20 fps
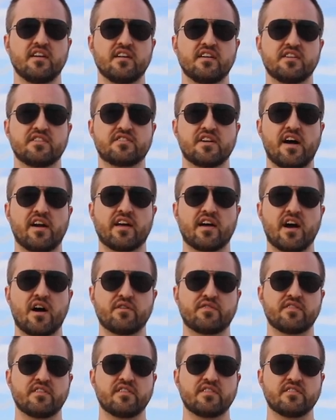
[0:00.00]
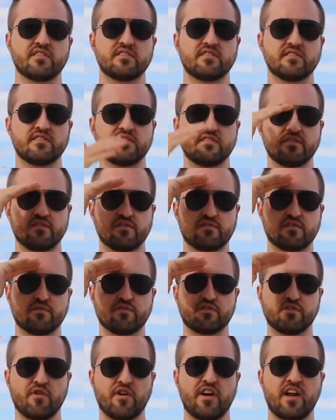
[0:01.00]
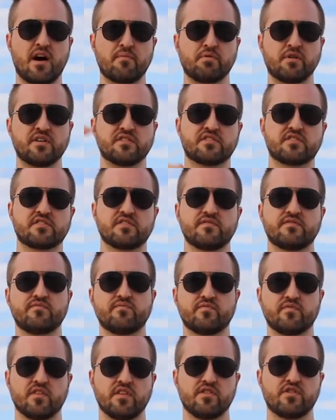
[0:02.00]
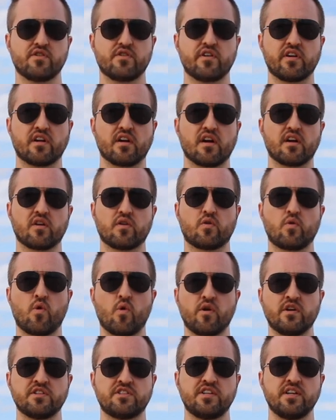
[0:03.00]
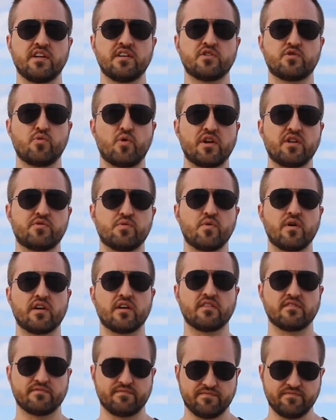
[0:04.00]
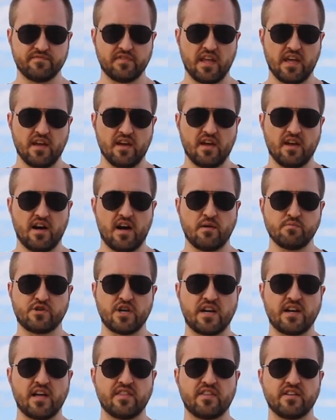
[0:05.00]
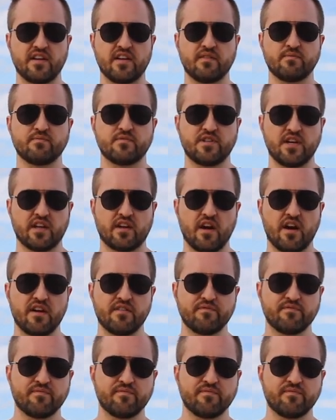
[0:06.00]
Signing out from Florianopolis during quarantine 2020. I'm John Anthony. Take care.